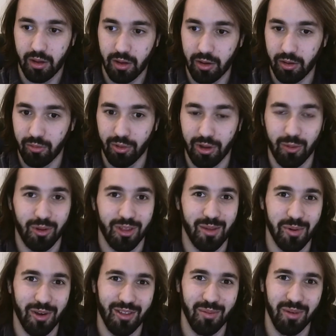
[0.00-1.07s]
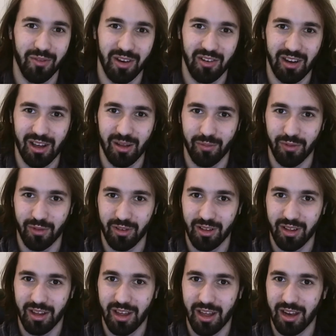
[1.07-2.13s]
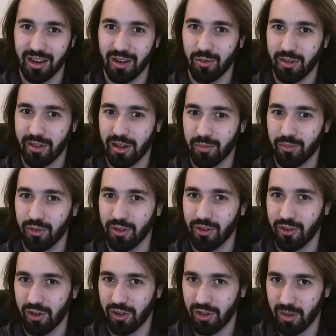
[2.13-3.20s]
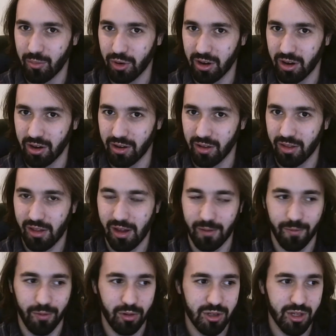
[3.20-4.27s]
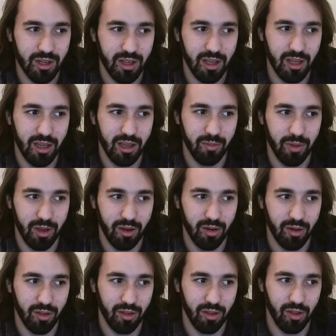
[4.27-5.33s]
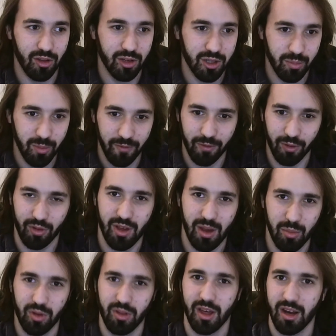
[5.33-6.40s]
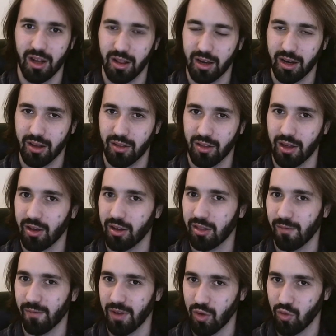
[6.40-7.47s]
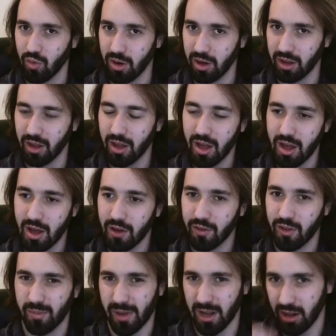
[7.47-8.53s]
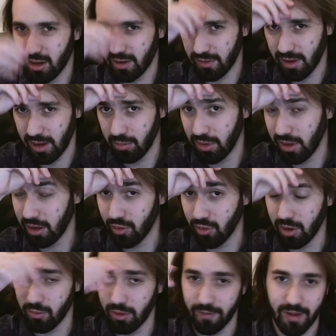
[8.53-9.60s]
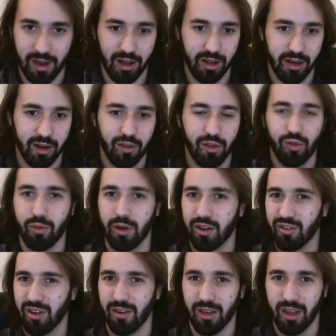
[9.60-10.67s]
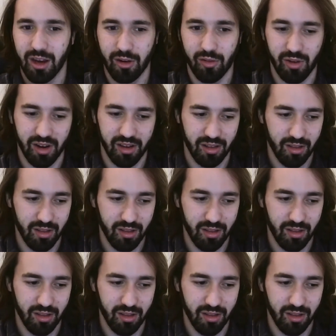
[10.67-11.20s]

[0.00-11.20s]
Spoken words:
well, it was supposed to be very helpful, and it was helpful in some regards. Unfortunately, because this is just my first time using analytics, I got some things wrong. So I spent a lot of time tinkering with analytics as well, trying to get it right.